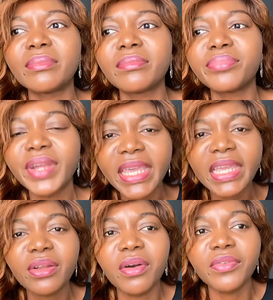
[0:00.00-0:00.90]

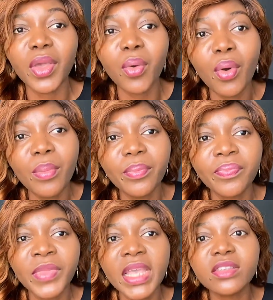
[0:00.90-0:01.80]
breaking of a home
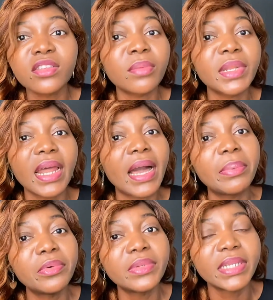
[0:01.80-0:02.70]
is not something that
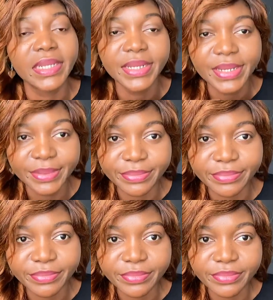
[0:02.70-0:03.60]
happens in a day.
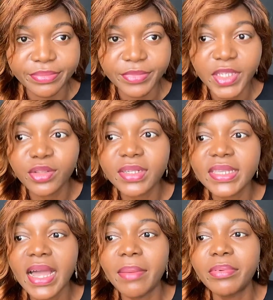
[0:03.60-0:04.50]
It
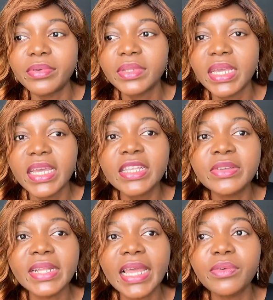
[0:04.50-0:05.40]
doesn't happen. It's
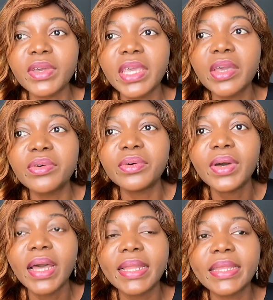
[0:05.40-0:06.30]
not like, okay,
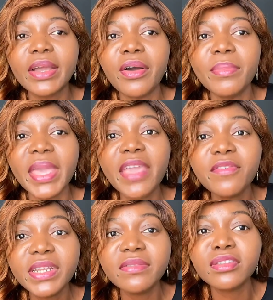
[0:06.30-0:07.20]
they come here.
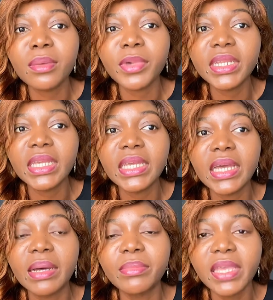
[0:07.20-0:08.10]
Even if
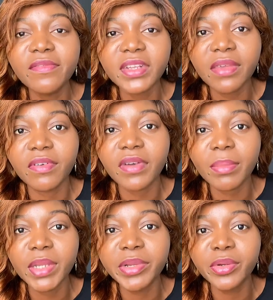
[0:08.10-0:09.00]
a
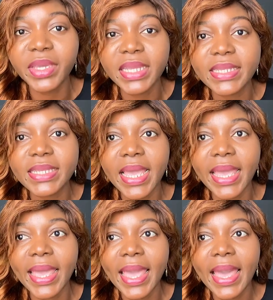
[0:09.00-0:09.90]
family relocates
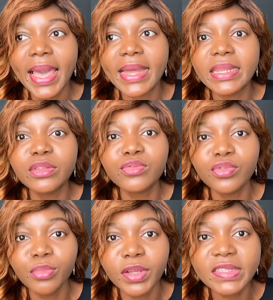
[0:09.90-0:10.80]
here and in
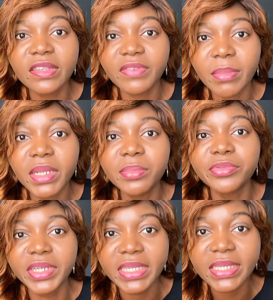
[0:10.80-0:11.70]
2 months the family
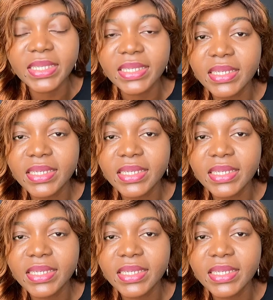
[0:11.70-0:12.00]
breaks,